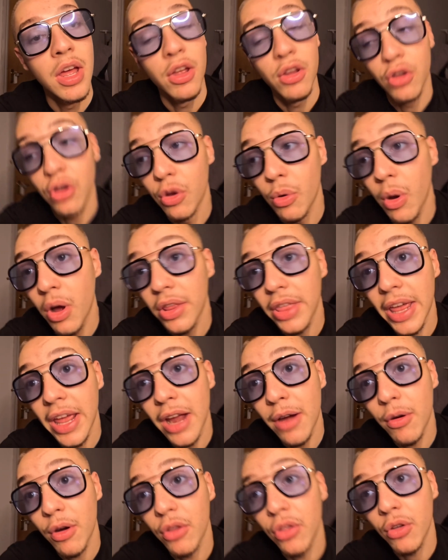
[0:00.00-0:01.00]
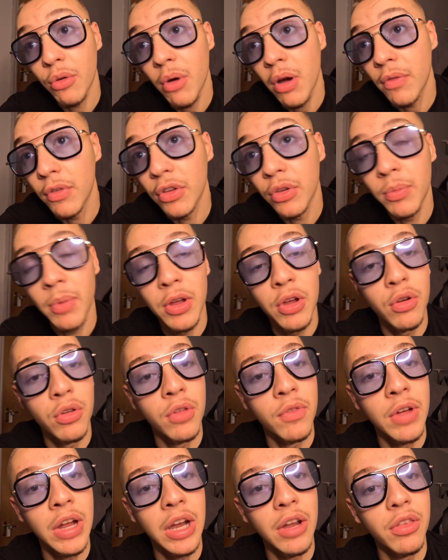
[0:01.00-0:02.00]
You are the hero to others, but you're
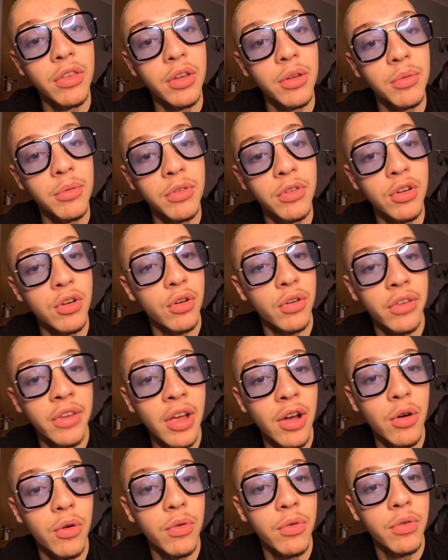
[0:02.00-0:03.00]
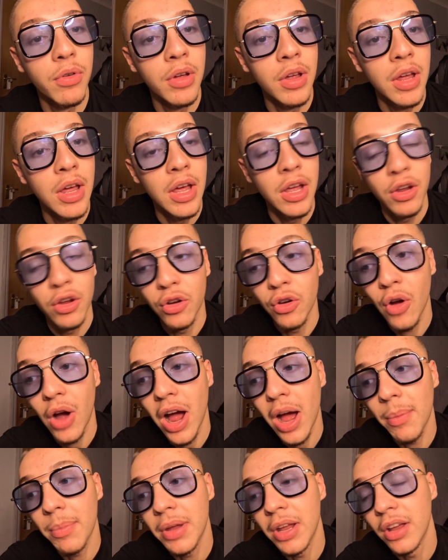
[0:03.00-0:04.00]
the villain to yourself. You're not
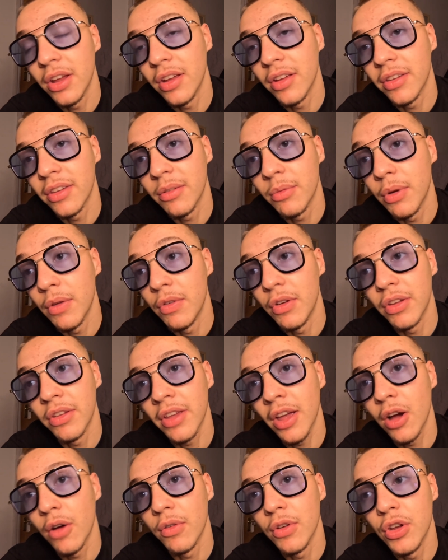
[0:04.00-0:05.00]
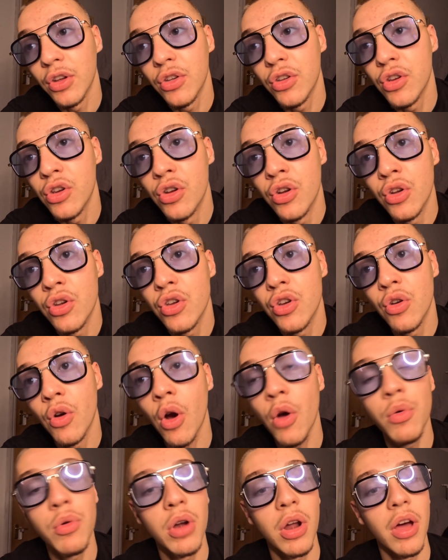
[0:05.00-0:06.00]
happy with yourself. Your
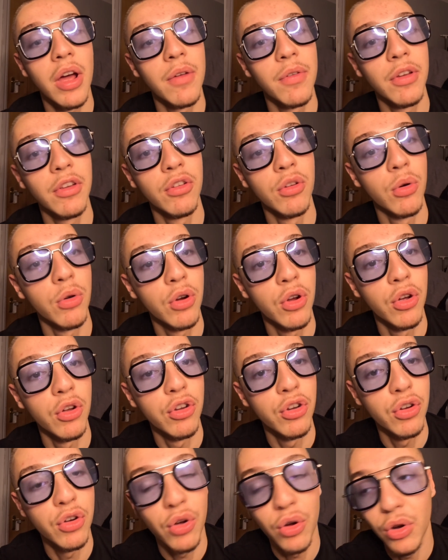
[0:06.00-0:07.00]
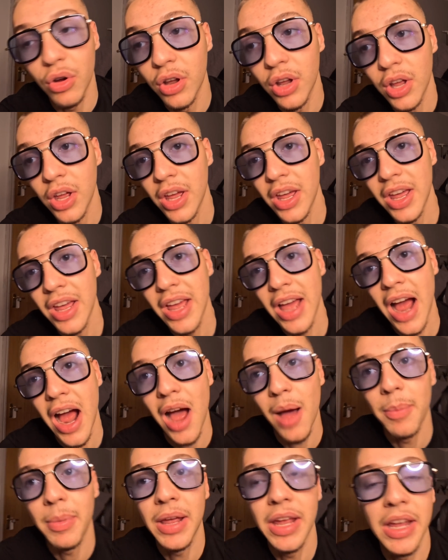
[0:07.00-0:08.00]
own life is not good. You're not
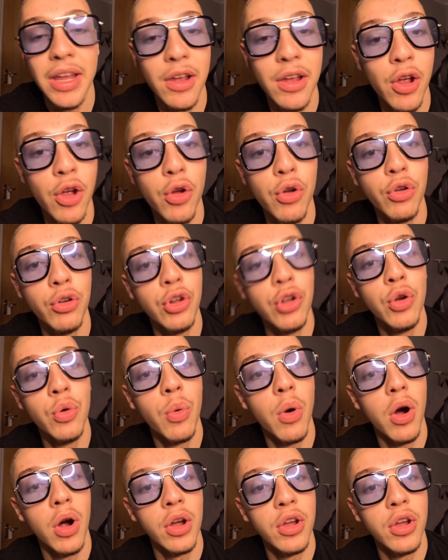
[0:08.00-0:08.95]
happy who you are.